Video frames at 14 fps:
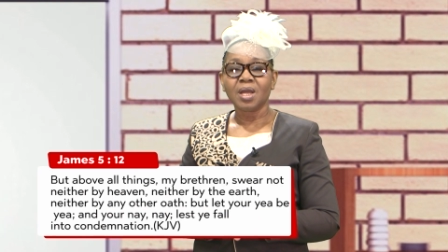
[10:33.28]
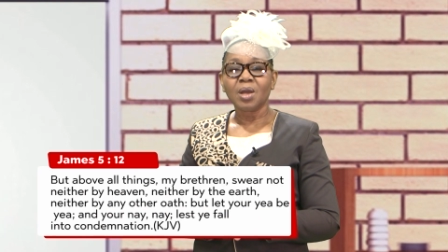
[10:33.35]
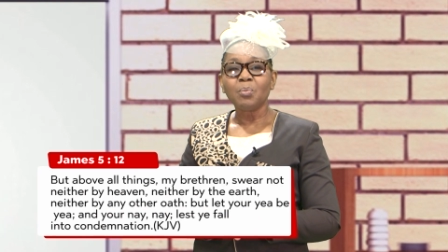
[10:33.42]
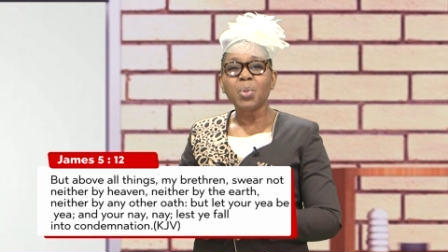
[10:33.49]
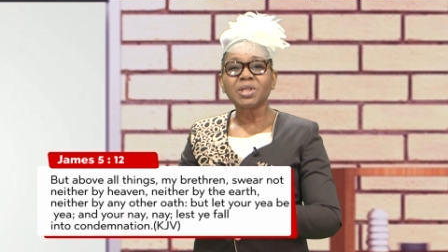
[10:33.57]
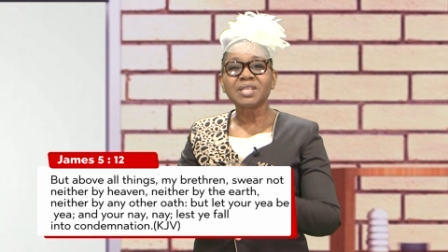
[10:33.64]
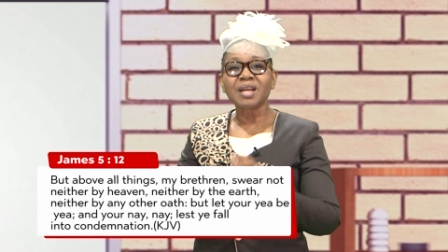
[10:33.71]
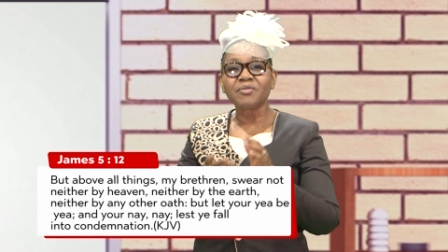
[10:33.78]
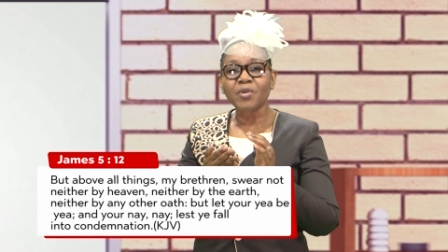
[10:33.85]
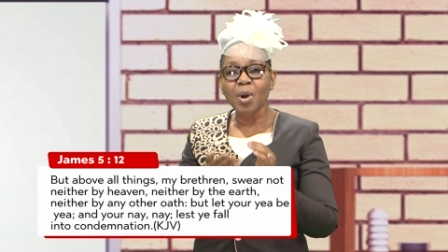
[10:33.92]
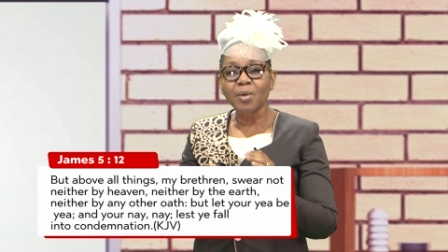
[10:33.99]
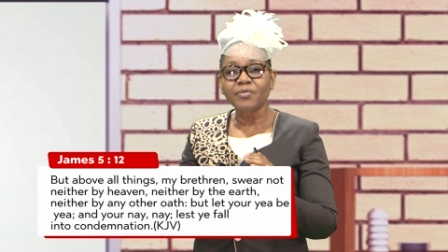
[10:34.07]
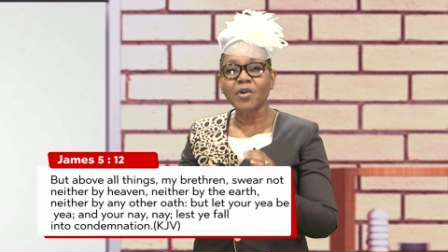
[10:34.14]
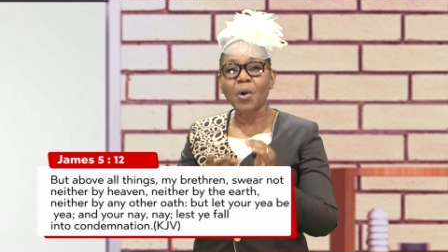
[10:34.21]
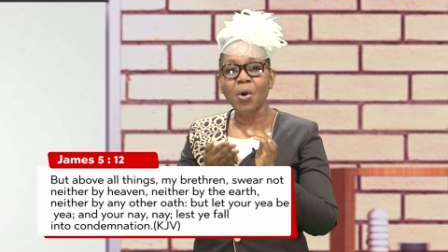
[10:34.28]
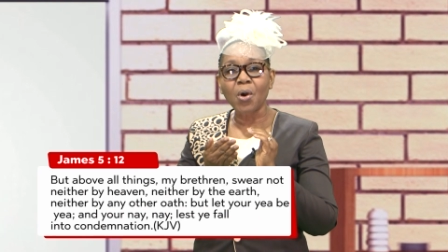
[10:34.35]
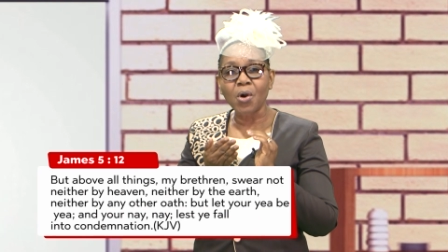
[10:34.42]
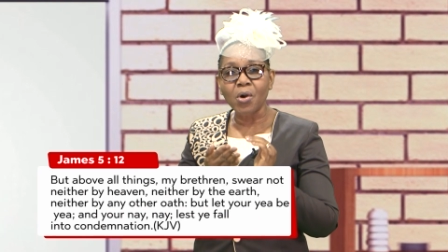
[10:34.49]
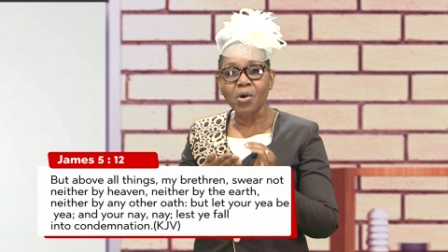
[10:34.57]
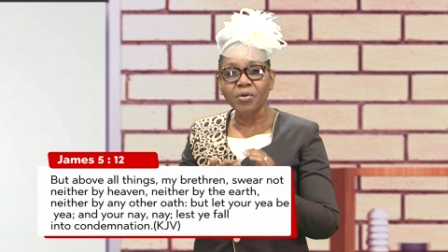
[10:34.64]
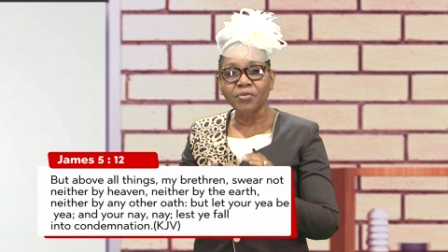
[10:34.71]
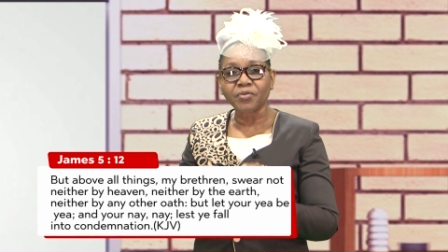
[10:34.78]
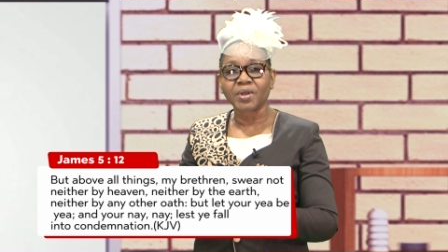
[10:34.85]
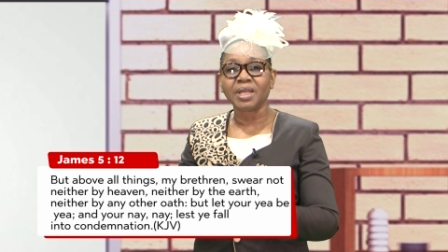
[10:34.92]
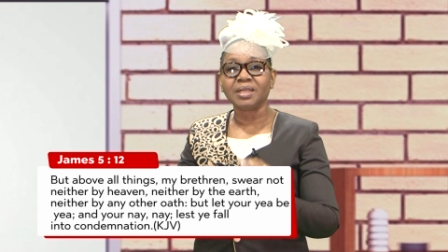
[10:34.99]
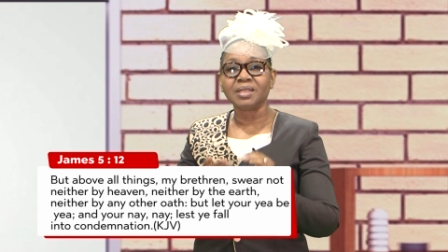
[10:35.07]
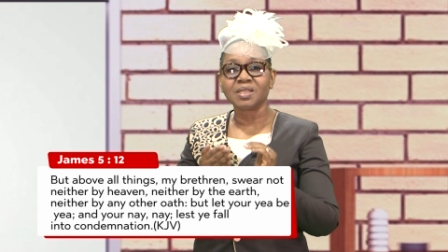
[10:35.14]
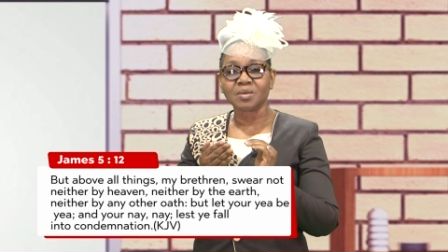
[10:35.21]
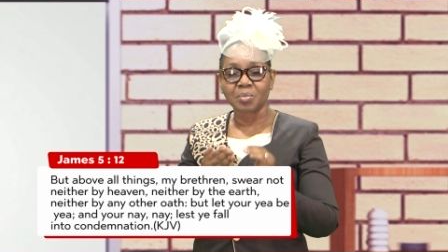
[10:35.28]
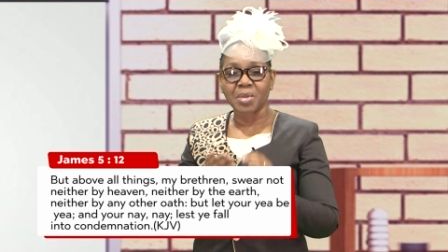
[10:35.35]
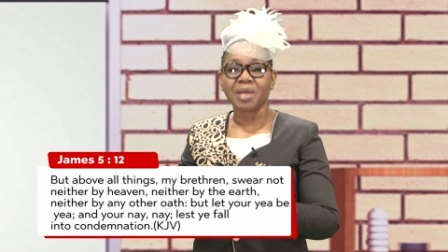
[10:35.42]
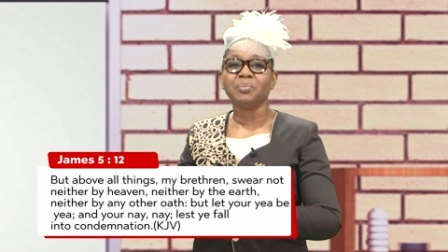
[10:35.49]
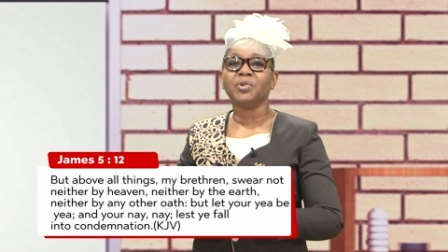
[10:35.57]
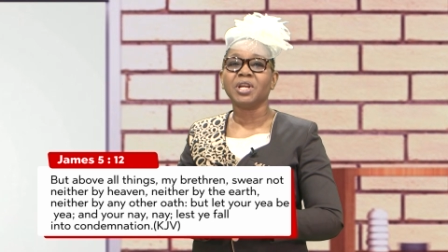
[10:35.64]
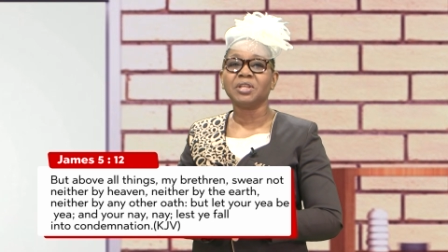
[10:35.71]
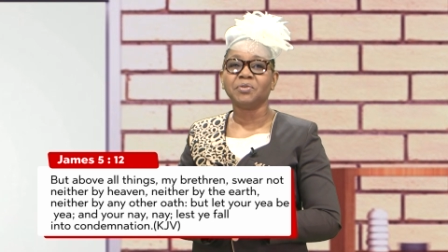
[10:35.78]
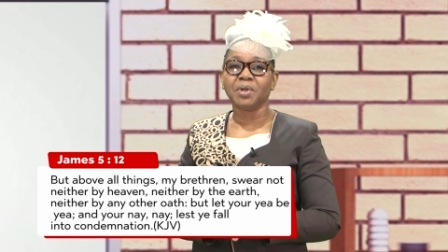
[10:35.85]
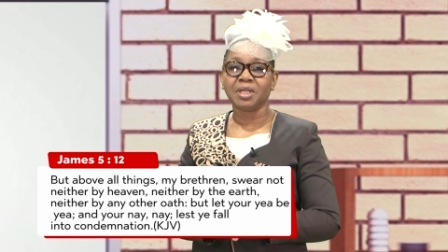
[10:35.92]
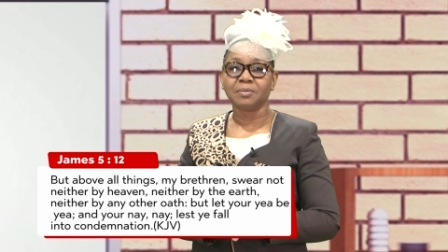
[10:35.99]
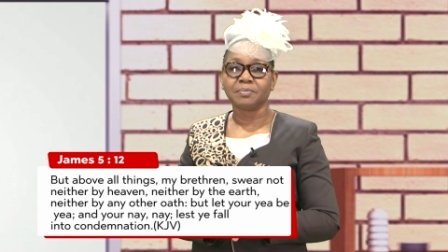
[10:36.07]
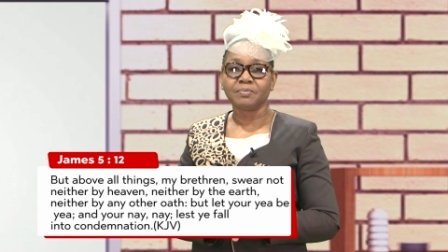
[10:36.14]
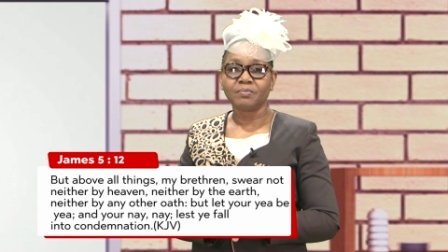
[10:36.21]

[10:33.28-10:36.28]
But above all things, my brethren,